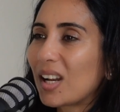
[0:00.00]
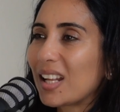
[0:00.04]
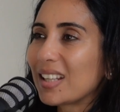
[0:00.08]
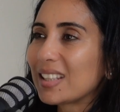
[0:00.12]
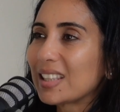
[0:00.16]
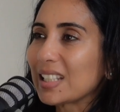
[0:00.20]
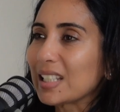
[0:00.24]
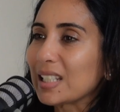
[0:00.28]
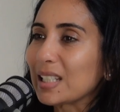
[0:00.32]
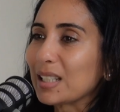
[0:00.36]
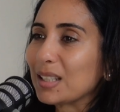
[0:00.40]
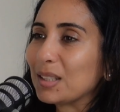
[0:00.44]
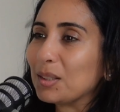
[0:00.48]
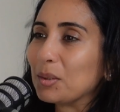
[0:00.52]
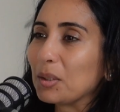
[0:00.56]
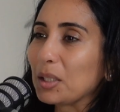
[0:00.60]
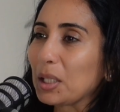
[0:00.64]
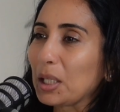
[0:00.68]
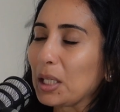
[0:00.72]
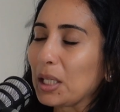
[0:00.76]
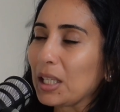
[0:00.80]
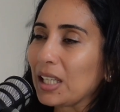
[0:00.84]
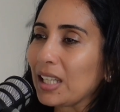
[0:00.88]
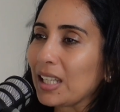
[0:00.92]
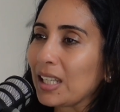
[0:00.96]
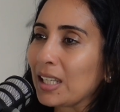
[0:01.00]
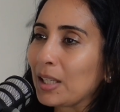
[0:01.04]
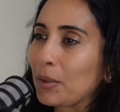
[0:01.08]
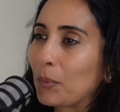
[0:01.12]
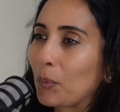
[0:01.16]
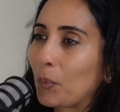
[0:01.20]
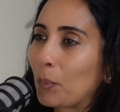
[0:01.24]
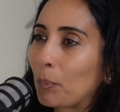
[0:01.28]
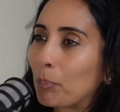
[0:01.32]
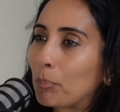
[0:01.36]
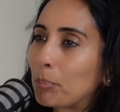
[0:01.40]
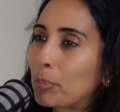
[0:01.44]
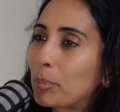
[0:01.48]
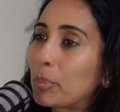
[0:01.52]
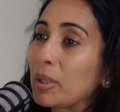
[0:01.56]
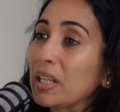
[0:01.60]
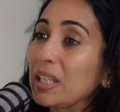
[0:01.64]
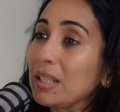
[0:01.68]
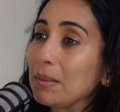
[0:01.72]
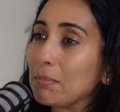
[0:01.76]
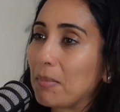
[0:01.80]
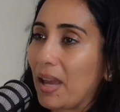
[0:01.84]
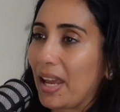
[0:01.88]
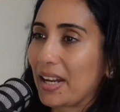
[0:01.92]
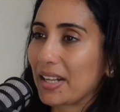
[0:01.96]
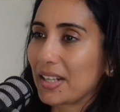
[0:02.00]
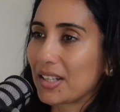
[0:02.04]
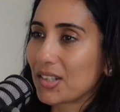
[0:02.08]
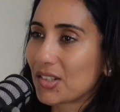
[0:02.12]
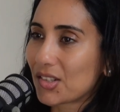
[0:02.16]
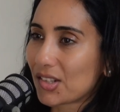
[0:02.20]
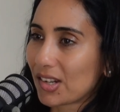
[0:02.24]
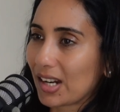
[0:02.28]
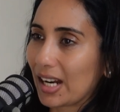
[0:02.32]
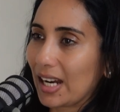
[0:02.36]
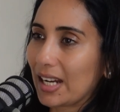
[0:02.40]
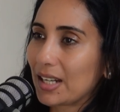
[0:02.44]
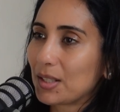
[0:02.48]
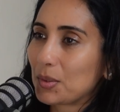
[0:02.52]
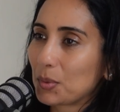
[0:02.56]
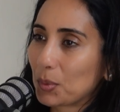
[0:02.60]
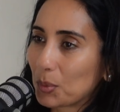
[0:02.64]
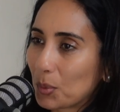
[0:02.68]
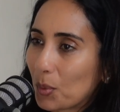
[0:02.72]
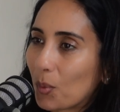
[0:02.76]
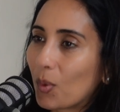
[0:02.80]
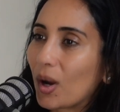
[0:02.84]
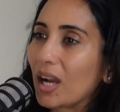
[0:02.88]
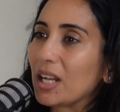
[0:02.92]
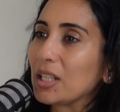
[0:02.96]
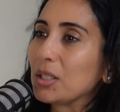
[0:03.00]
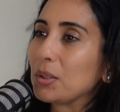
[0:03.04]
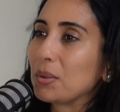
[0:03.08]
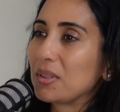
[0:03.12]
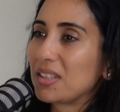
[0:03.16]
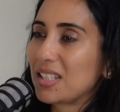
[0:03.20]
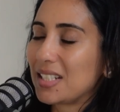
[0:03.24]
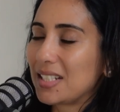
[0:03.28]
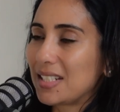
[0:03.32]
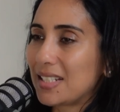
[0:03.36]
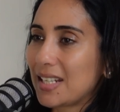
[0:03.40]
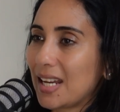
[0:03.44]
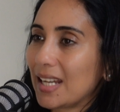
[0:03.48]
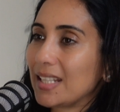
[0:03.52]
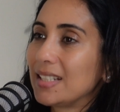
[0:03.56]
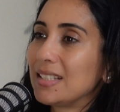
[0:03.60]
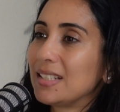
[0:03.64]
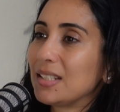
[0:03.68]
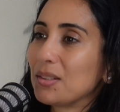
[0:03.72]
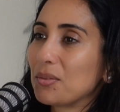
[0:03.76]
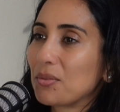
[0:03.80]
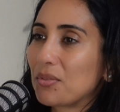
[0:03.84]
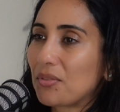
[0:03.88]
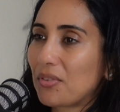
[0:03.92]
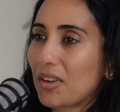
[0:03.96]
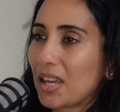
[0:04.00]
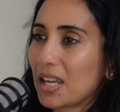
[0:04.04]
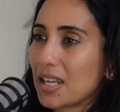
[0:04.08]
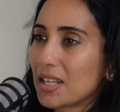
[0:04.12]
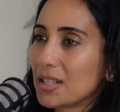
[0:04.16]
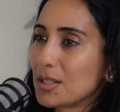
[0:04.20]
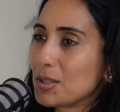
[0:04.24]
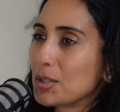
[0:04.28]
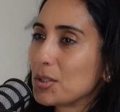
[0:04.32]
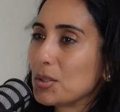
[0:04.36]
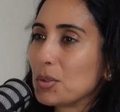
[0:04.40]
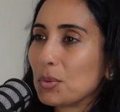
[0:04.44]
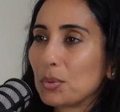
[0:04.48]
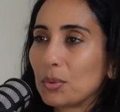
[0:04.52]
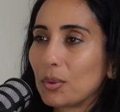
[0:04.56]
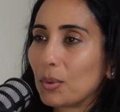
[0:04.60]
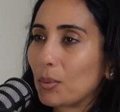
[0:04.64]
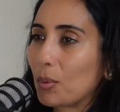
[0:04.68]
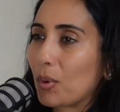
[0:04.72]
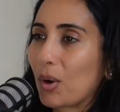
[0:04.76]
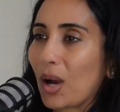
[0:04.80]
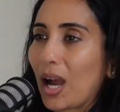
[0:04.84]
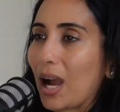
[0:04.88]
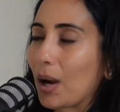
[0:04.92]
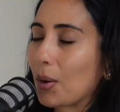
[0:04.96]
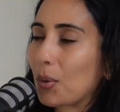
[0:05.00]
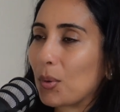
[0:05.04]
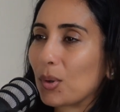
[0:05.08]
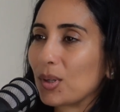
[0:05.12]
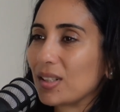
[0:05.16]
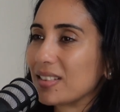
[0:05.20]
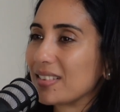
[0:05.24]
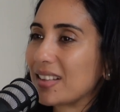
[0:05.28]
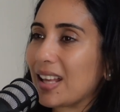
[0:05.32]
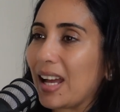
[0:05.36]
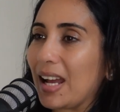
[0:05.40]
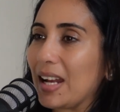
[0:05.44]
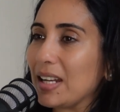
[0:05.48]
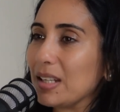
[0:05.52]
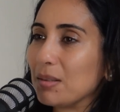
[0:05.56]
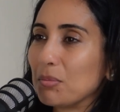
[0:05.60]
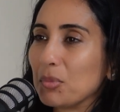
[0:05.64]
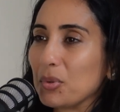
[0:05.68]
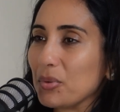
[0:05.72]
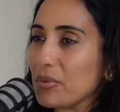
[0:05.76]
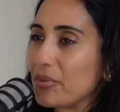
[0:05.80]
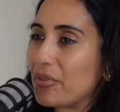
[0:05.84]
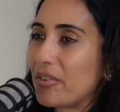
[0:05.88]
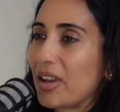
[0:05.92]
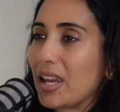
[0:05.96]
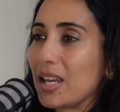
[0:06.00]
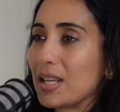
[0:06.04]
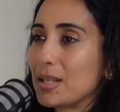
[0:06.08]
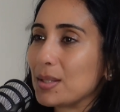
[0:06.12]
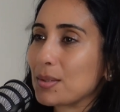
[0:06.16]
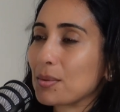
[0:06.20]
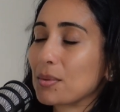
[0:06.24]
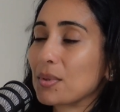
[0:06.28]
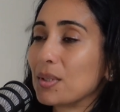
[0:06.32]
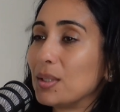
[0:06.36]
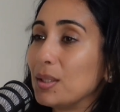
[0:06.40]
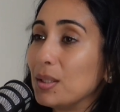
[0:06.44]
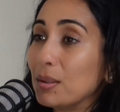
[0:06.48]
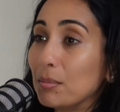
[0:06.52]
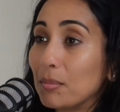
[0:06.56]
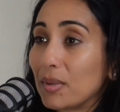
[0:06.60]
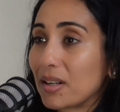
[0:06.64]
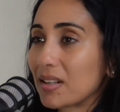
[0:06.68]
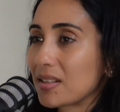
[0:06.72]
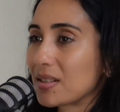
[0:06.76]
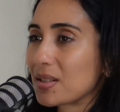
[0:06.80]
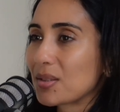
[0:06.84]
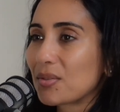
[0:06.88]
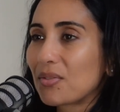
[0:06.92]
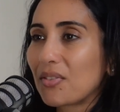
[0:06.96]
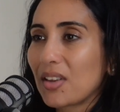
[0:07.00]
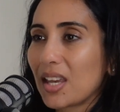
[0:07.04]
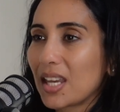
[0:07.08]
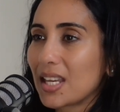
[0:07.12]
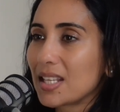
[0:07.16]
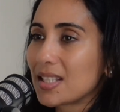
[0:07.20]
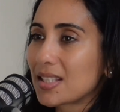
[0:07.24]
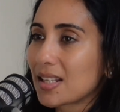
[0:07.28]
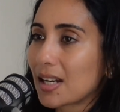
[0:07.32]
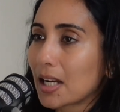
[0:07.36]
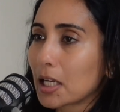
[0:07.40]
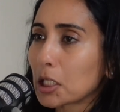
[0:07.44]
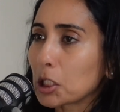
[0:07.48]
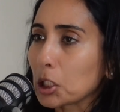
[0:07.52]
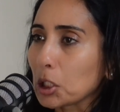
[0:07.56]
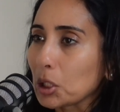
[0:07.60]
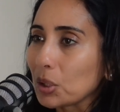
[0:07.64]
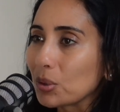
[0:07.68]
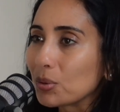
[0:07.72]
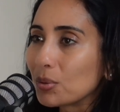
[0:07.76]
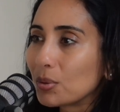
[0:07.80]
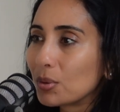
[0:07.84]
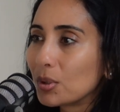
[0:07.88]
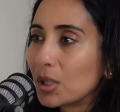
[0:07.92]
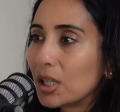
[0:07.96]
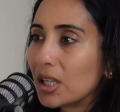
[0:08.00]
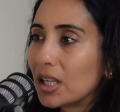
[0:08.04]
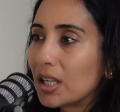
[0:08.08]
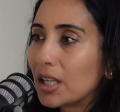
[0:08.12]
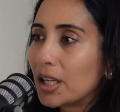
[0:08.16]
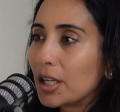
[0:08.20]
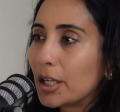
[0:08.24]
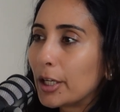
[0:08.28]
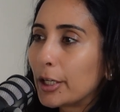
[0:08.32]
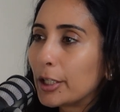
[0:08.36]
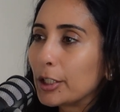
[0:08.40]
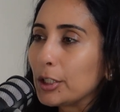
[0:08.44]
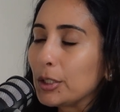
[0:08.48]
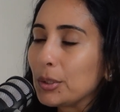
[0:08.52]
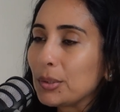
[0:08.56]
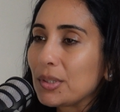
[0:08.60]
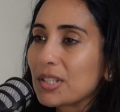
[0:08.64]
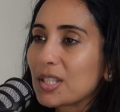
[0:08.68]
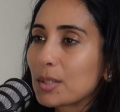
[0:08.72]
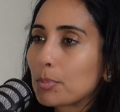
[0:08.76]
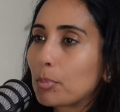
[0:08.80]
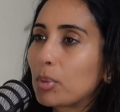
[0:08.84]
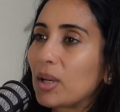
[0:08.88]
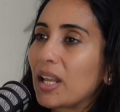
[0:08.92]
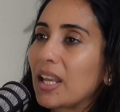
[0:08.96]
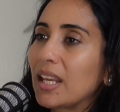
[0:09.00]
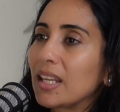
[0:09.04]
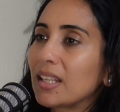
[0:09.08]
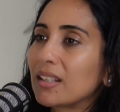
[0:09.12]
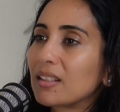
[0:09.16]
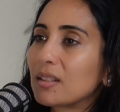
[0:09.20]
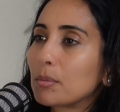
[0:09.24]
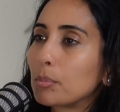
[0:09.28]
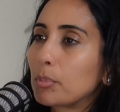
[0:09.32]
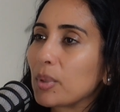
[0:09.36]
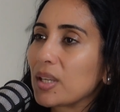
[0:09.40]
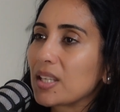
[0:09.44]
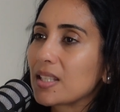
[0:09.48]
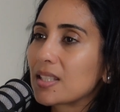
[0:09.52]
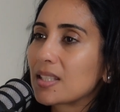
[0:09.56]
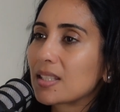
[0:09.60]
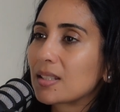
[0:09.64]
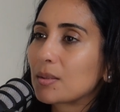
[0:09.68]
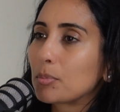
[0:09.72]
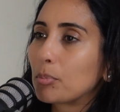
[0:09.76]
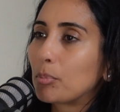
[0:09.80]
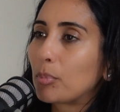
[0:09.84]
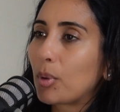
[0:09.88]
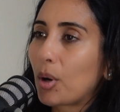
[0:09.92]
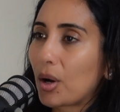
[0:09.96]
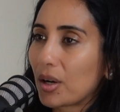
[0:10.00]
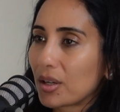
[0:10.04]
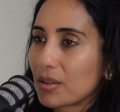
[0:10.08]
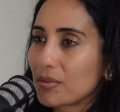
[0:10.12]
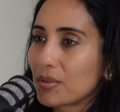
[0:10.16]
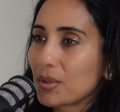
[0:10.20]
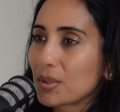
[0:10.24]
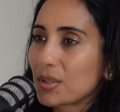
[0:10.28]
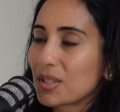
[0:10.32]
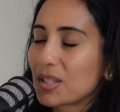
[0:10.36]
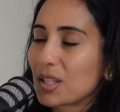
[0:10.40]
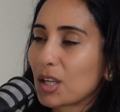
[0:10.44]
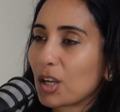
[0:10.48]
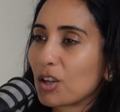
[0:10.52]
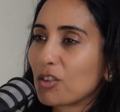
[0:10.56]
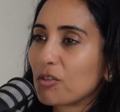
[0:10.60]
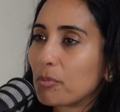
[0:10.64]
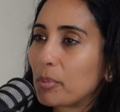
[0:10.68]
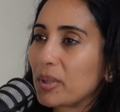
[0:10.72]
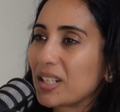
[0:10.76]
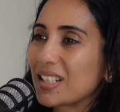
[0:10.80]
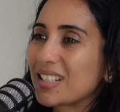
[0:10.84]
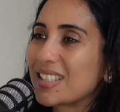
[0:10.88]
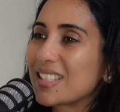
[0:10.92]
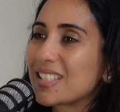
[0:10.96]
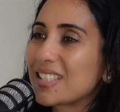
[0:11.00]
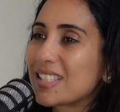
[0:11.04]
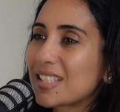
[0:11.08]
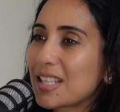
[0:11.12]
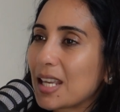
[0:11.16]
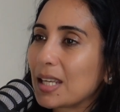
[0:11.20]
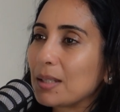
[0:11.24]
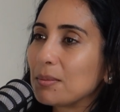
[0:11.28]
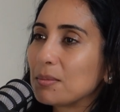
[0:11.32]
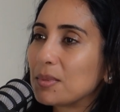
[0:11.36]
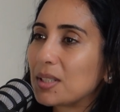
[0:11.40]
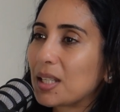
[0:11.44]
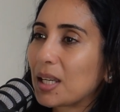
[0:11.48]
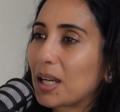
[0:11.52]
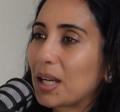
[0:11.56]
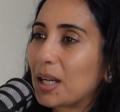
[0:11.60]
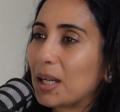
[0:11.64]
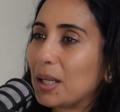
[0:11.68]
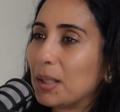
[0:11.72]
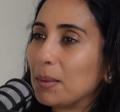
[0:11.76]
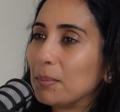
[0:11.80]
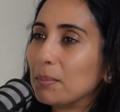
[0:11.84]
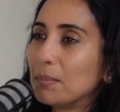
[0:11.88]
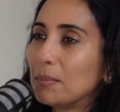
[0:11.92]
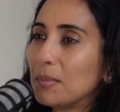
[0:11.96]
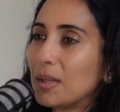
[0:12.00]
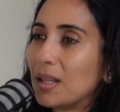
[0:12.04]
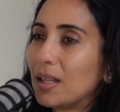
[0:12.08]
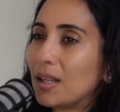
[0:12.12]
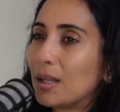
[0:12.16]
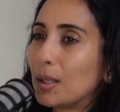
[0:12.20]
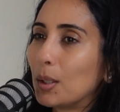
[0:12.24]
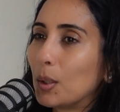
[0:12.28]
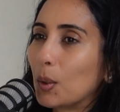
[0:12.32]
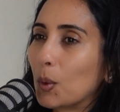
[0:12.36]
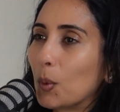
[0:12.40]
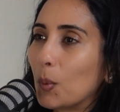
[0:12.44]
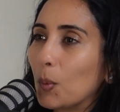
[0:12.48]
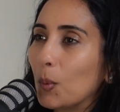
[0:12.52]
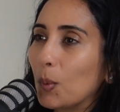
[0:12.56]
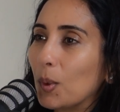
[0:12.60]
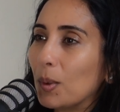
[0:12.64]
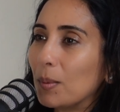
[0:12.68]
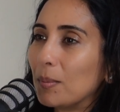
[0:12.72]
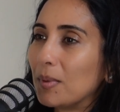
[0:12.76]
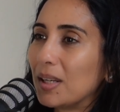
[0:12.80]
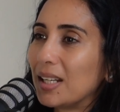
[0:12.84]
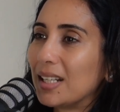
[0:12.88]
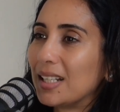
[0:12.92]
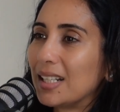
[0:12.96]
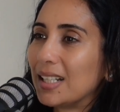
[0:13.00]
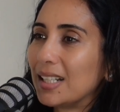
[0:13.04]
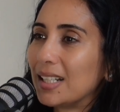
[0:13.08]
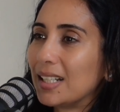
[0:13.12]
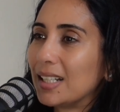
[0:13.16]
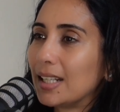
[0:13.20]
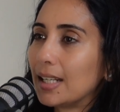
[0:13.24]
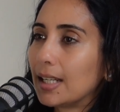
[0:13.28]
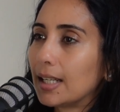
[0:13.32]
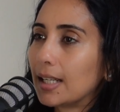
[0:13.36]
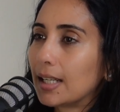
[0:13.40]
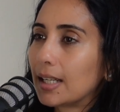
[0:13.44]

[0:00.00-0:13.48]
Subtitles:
I think in the pre-marriage, right, while you're in the dating phase, I call it the honeymoon phase or the limerence phase, right? You're displaying the best part of yourself, but at the same time, women